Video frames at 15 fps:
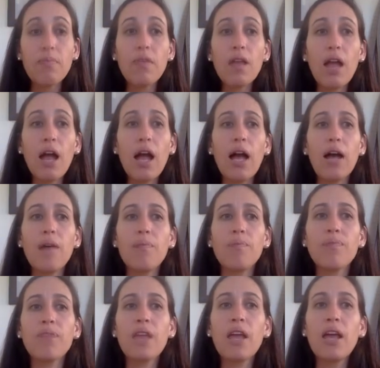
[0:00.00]

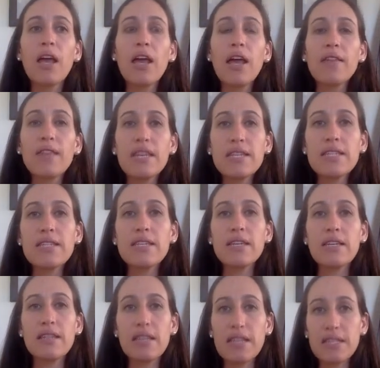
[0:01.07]
Um, this
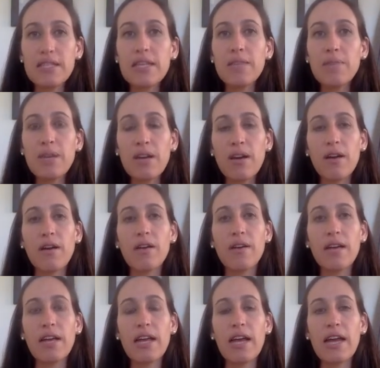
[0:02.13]
can be
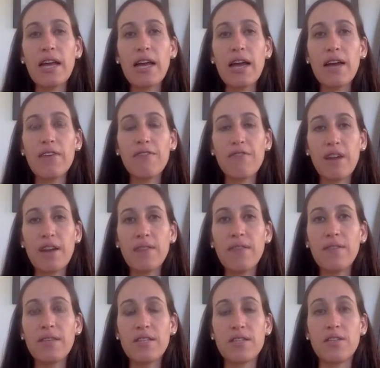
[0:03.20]
hard, and I find
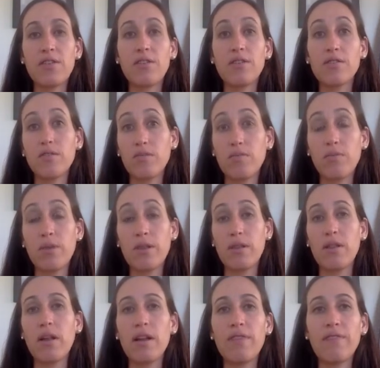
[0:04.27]
that this occurs with a
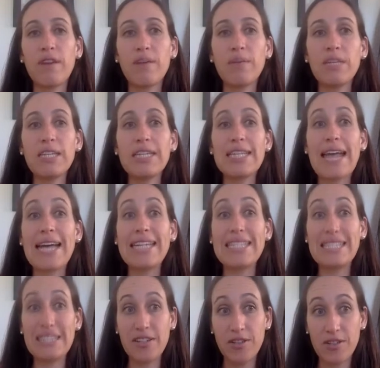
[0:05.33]
lot of families at
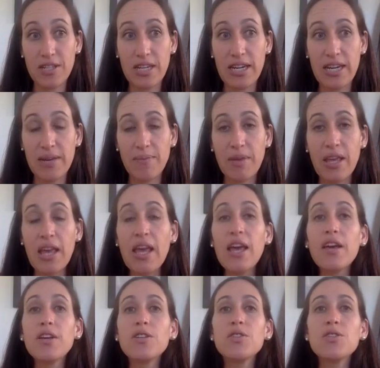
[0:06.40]
dinner time.
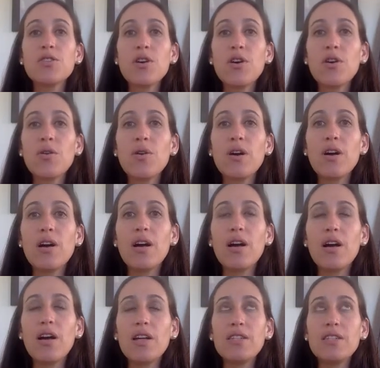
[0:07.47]
So
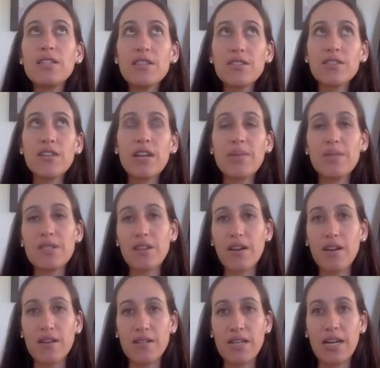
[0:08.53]
dinner time is a
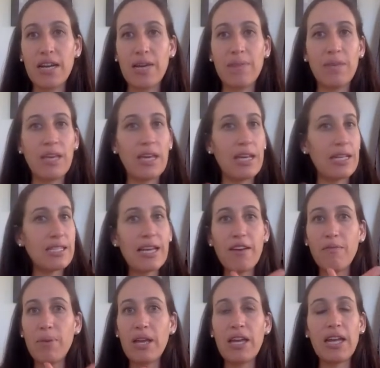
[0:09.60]
hard time. Kids
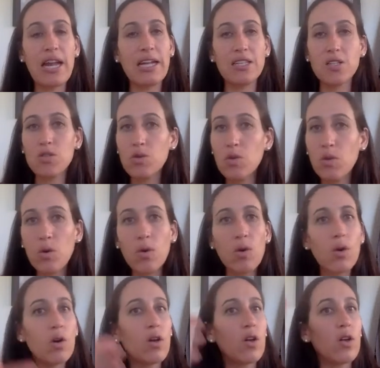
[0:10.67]
have been at
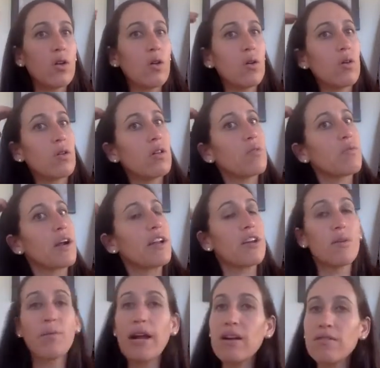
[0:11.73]
school,
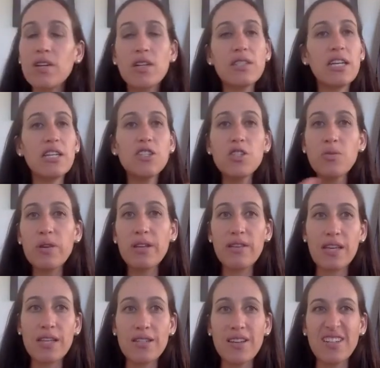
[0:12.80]
running around all day, doing
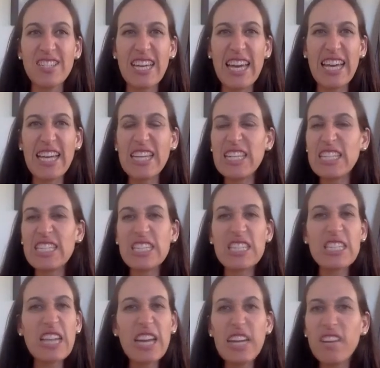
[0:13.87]
things all day, and it's
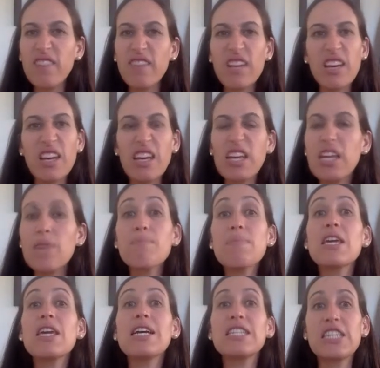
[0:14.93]
just kind of it can
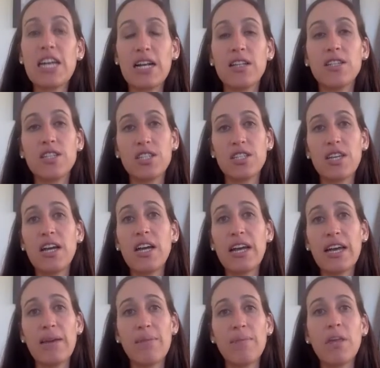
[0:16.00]
be a challenging
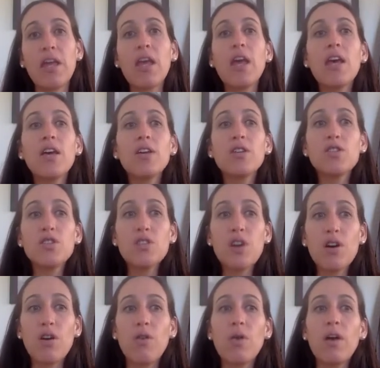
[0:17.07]
time.
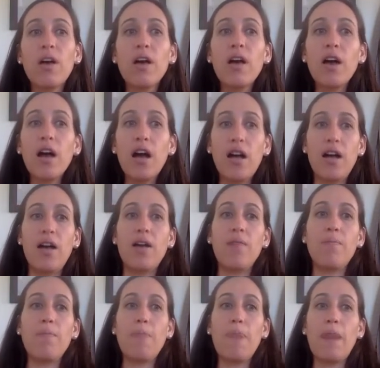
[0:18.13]
So,
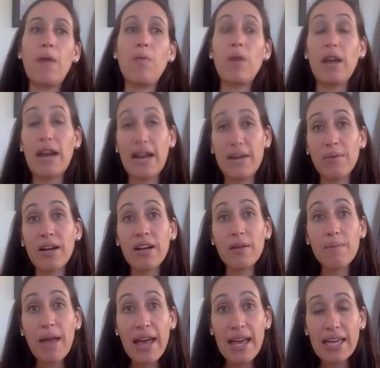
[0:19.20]
what I
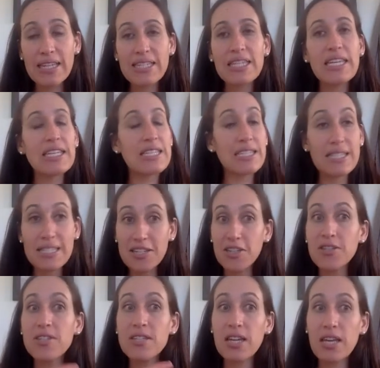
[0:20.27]
recommend is
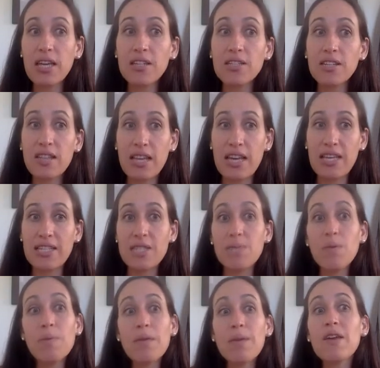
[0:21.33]
still sticking to this,
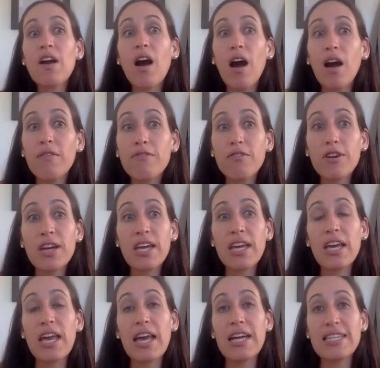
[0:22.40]
but maybe
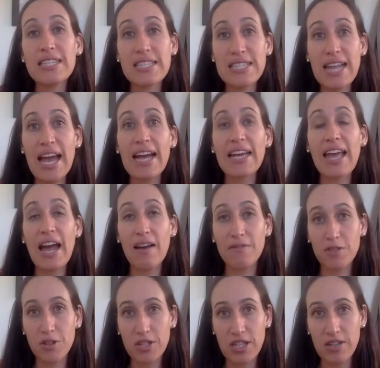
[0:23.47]
offering a snack
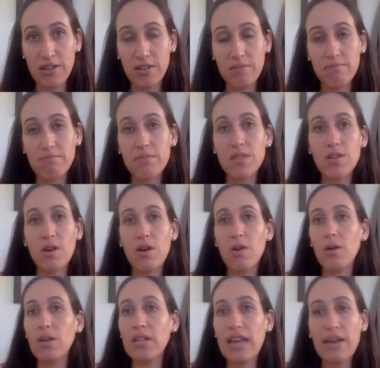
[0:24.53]
after dinner.
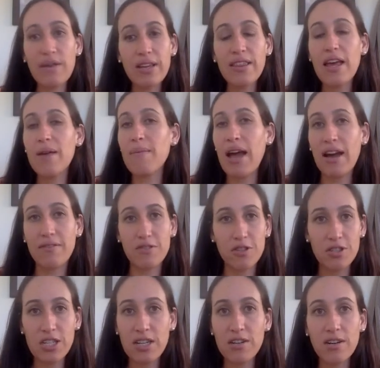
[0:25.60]
So, allowing them
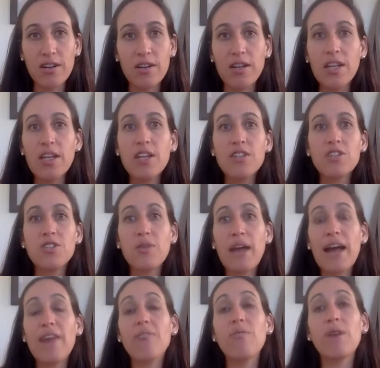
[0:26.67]
after dinner to
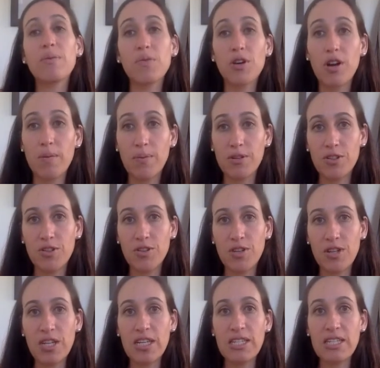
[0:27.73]
have one more
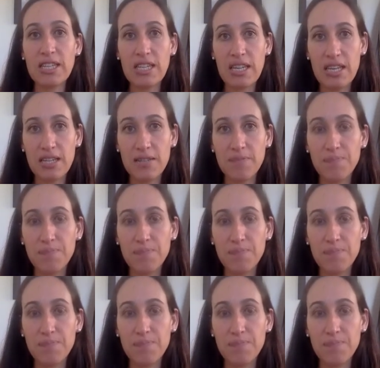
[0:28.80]
opportunity to eat.